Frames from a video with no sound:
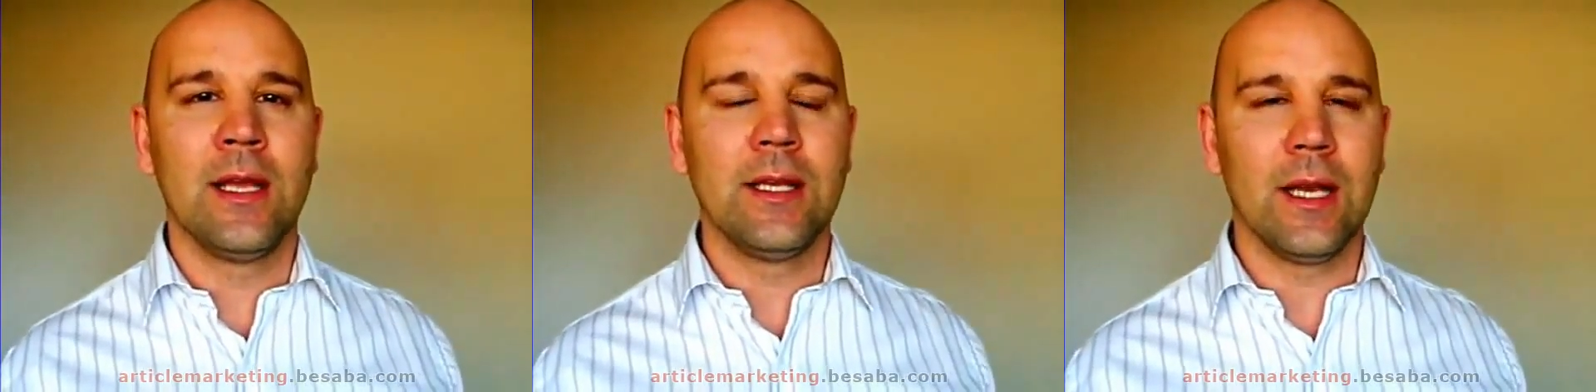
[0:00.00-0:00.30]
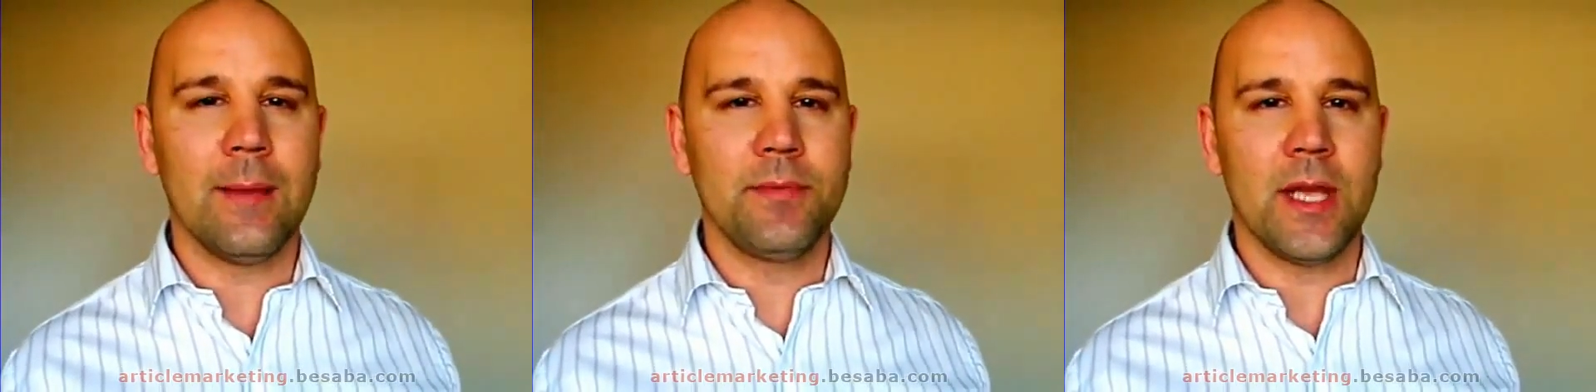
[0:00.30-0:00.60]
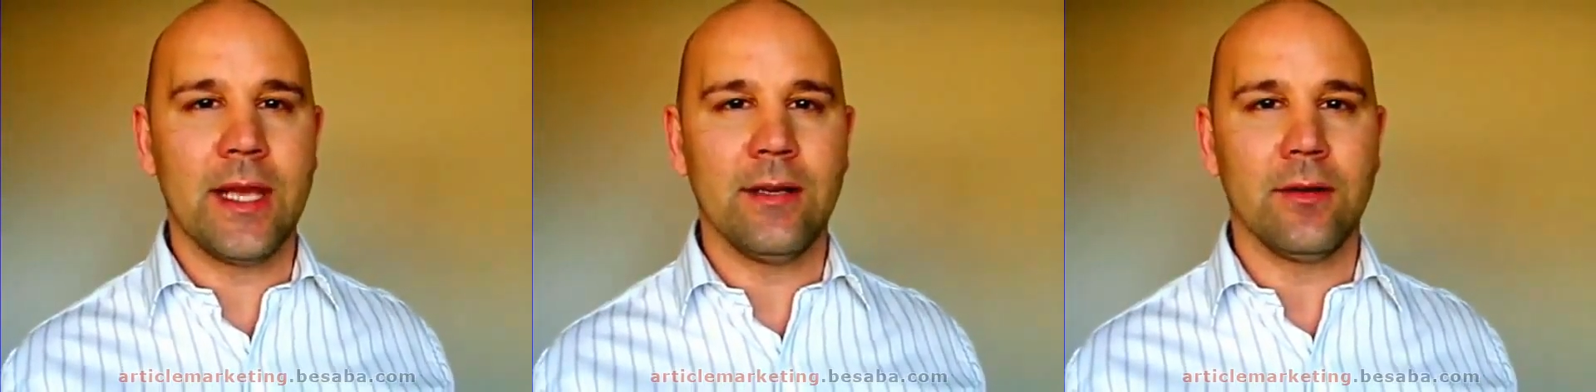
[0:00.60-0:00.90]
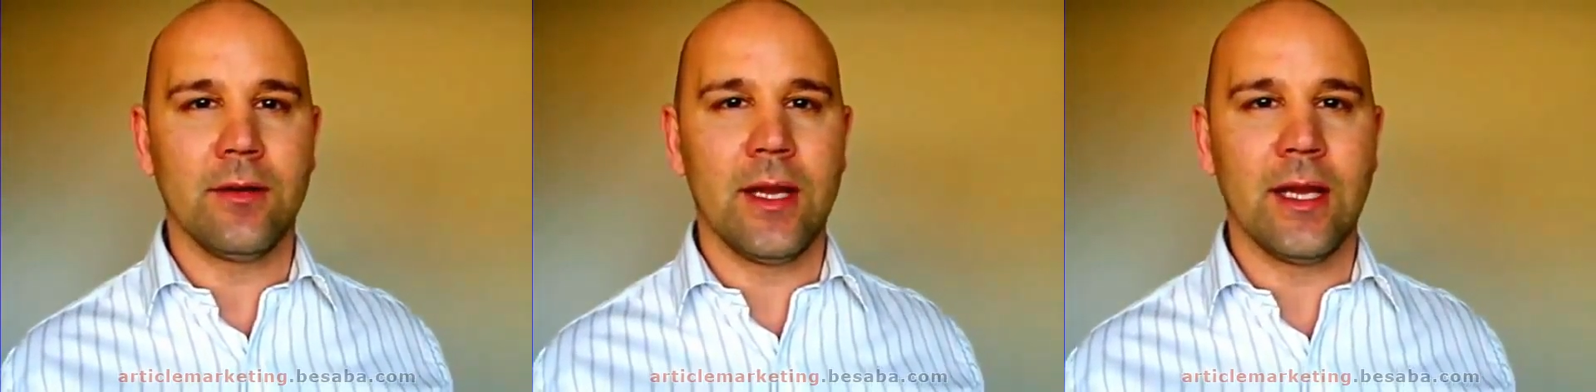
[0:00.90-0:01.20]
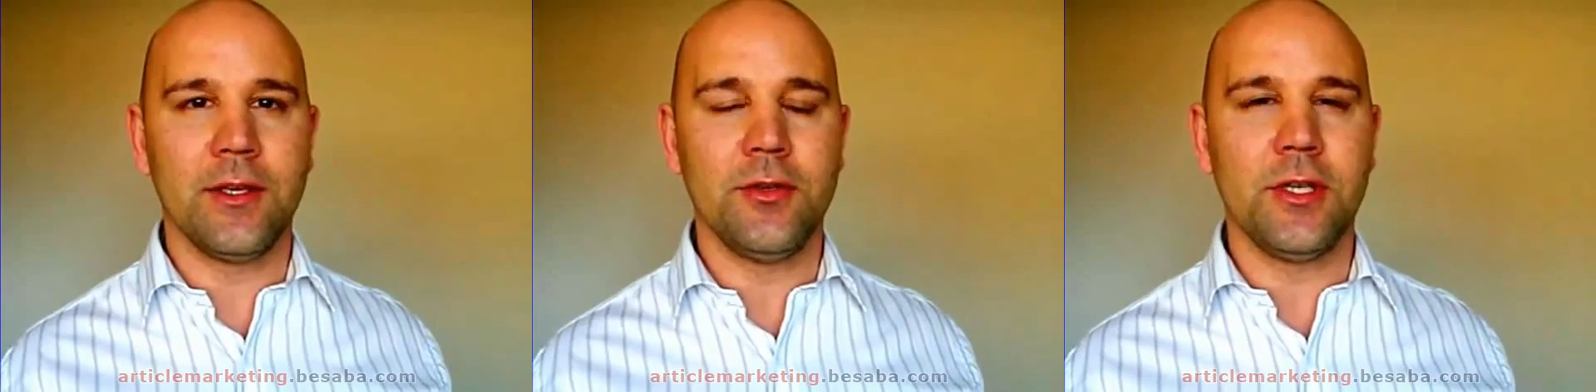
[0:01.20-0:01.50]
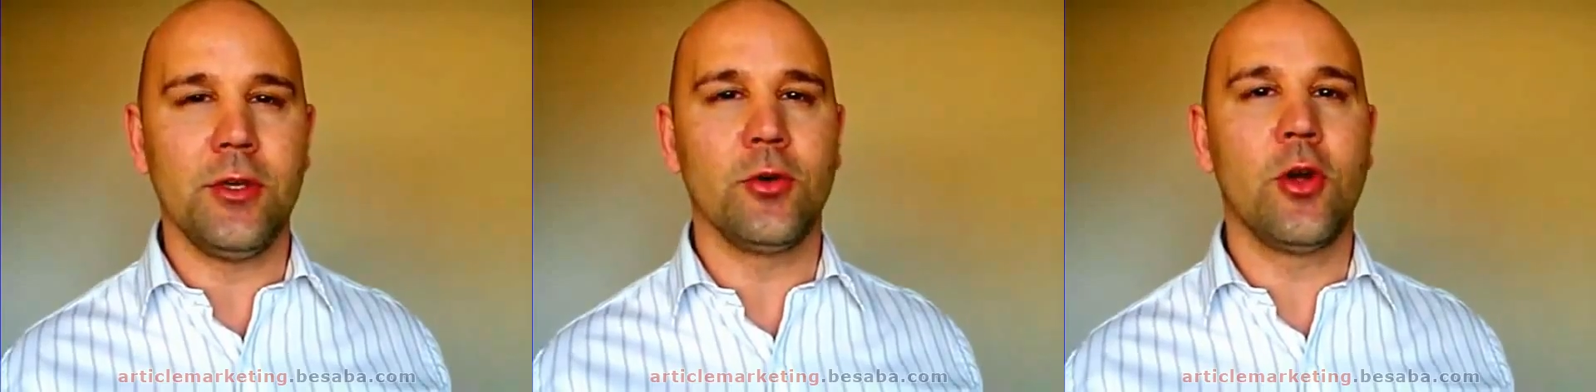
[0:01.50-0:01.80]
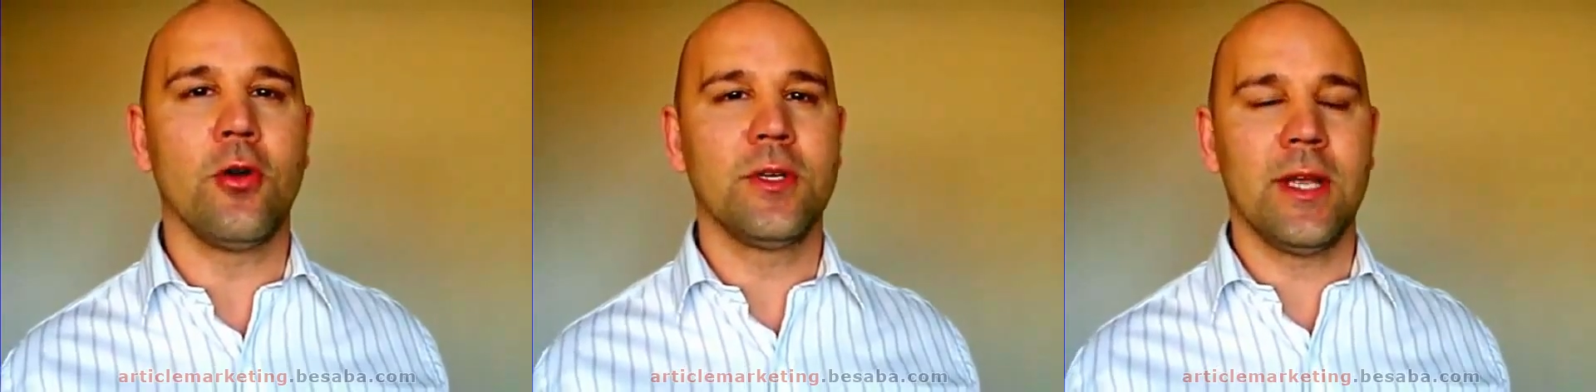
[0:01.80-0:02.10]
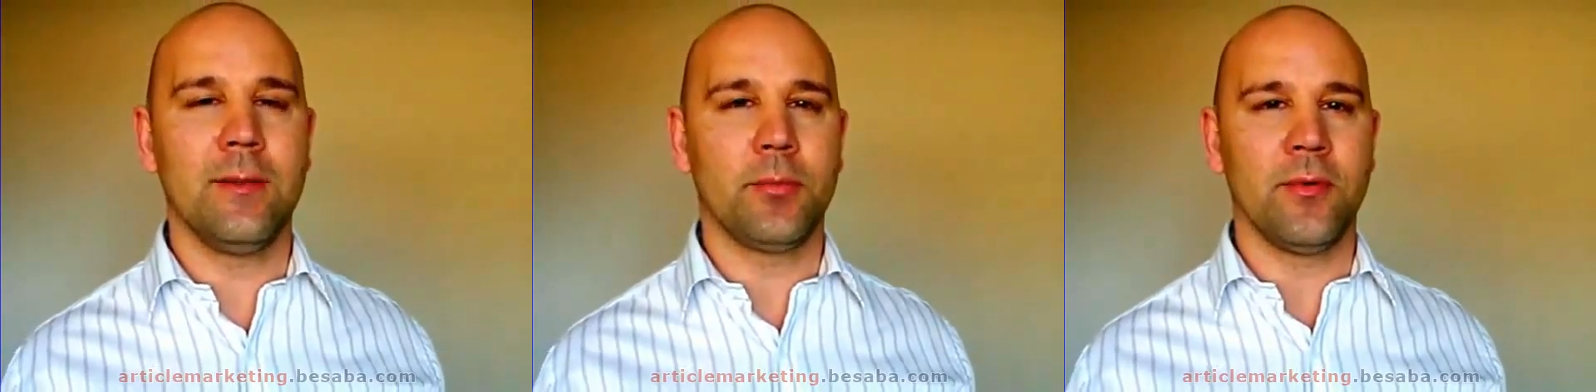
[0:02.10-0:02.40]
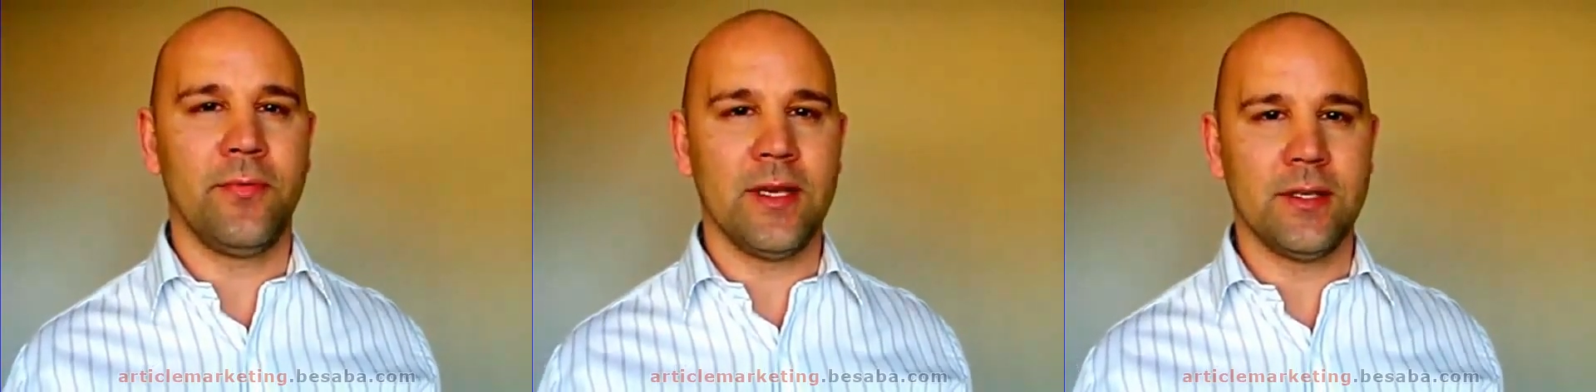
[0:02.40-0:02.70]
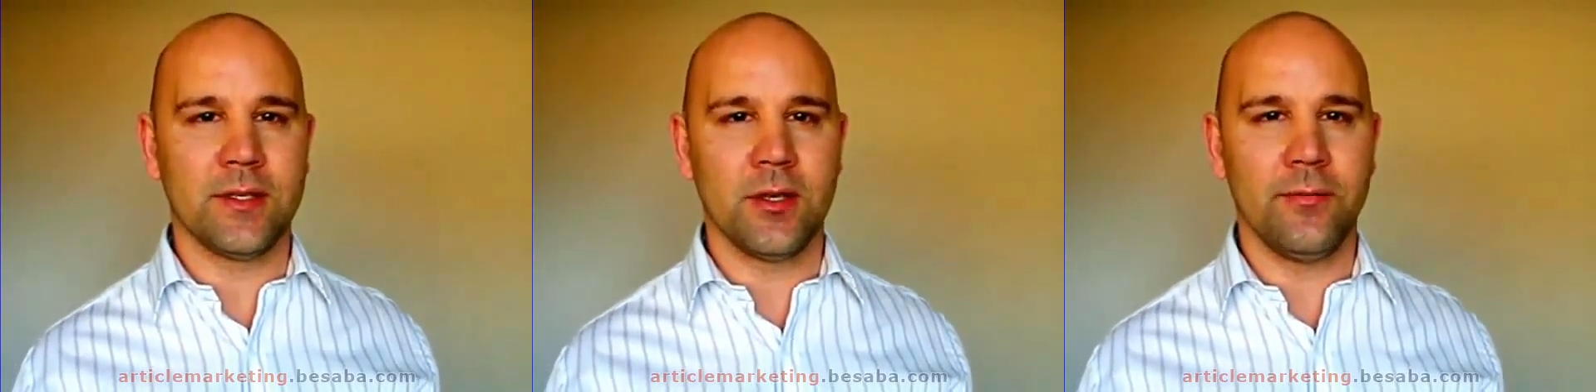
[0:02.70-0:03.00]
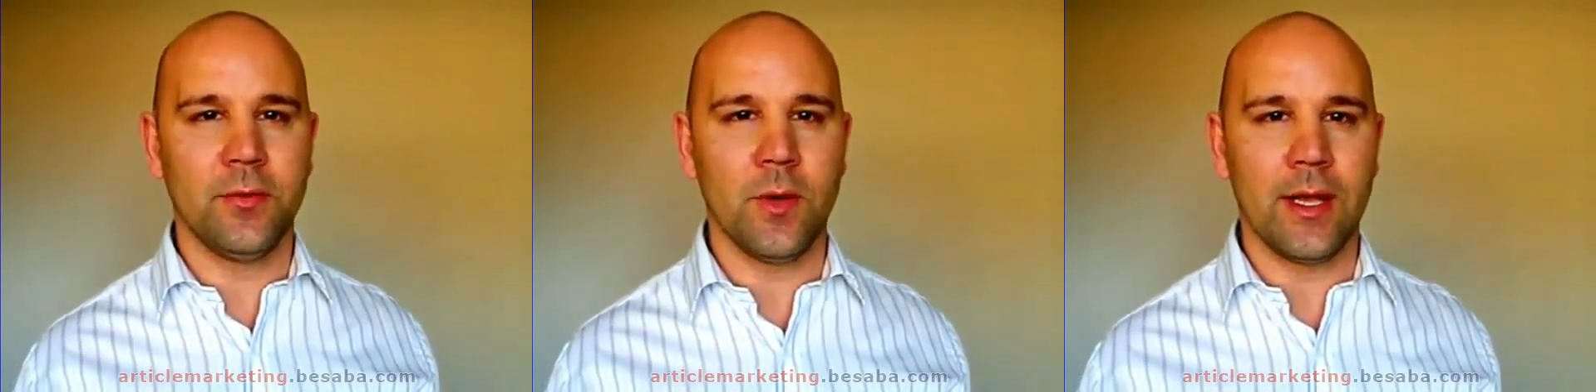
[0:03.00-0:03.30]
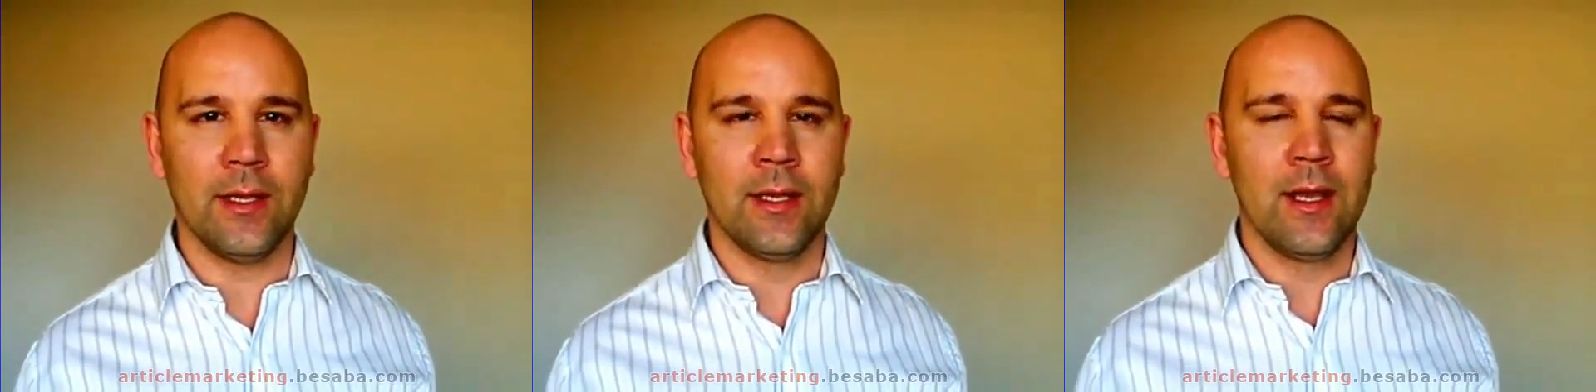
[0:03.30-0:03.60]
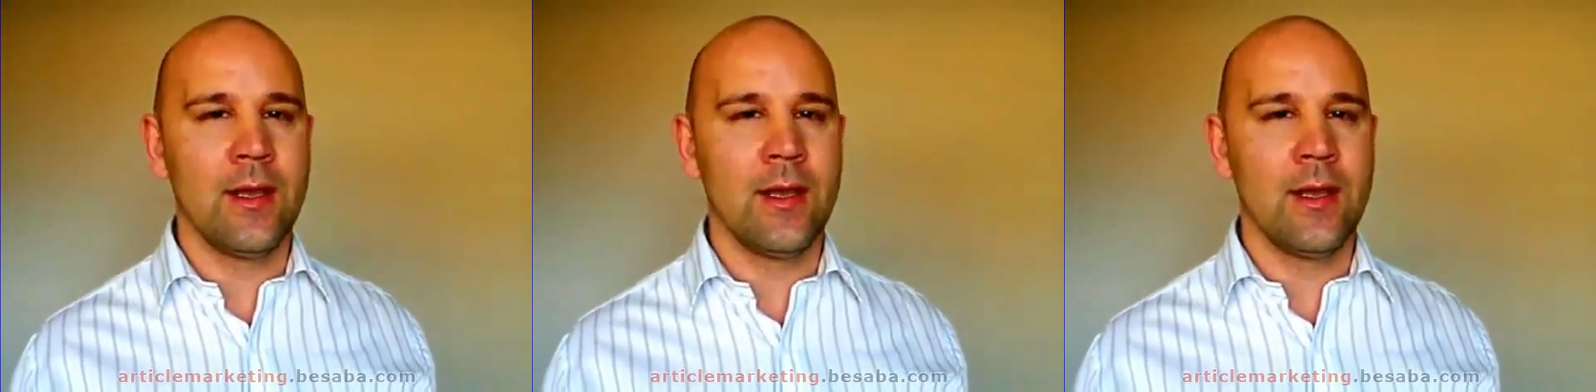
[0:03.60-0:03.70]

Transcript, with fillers: little update on uh, using your Content Professor software.